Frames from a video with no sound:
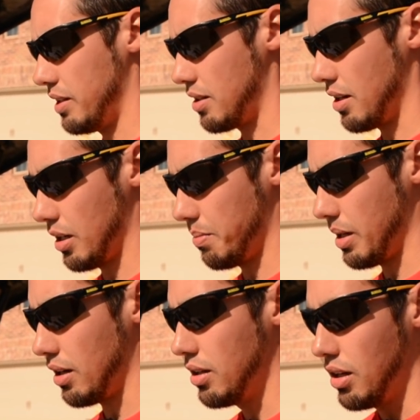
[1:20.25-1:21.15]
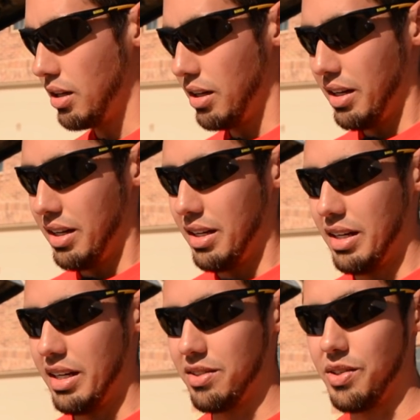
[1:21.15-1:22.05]
he's talking about.
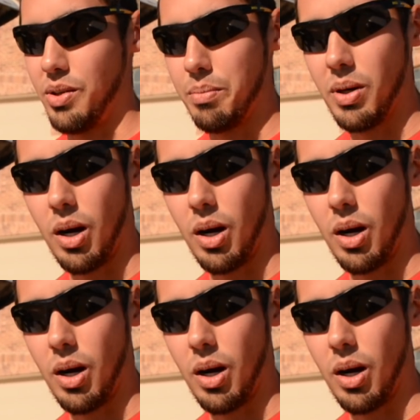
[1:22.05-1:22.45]
He's a trim